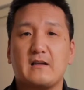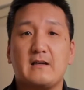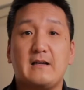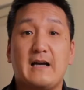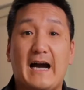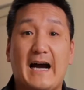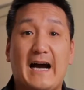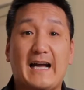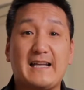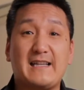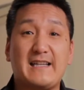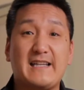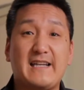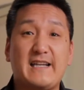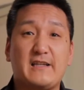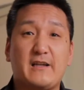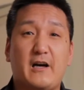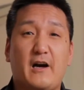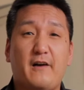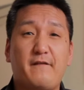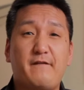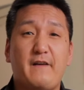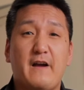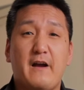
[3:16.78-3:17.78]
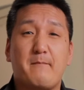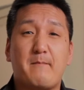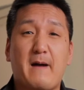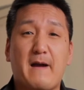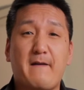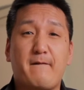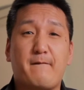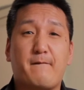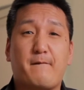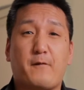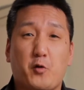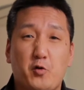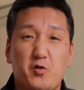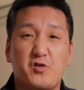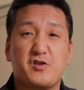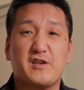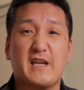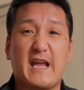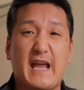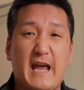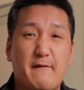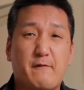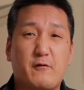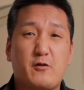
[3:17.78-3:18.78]
Oddly enough, my first
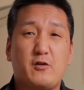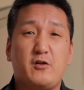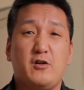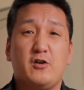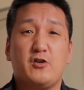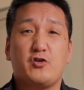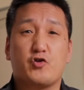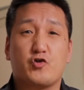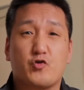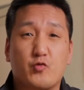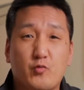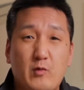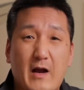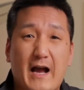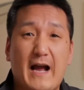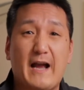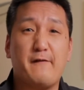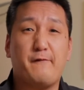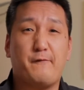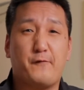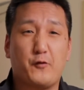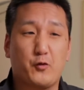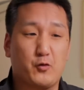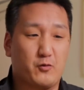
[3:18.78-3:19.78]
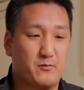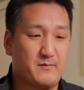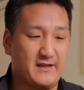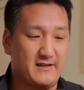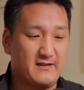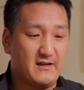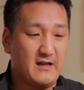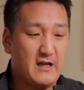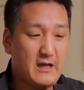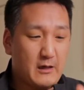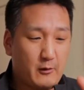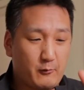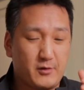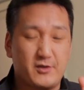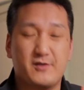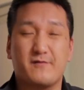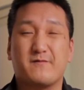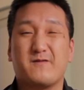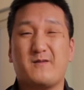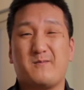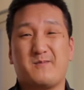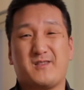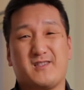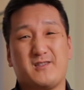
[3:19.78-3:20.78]
ever dry Furmint was
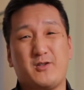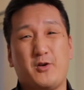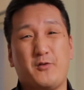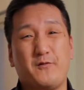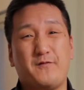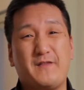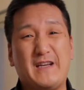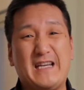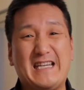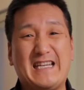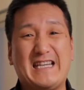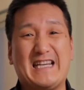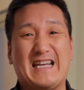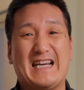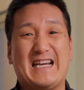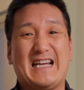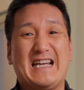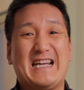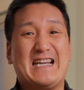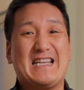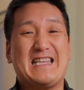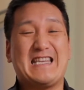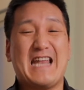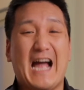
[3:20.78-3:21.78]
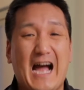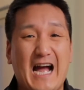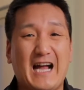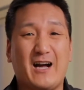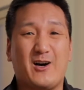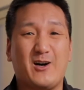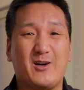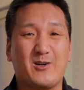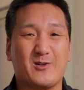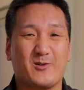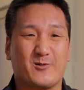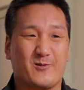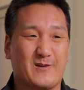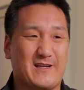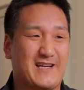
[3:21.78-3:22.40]
from Slovenia, not Hungary.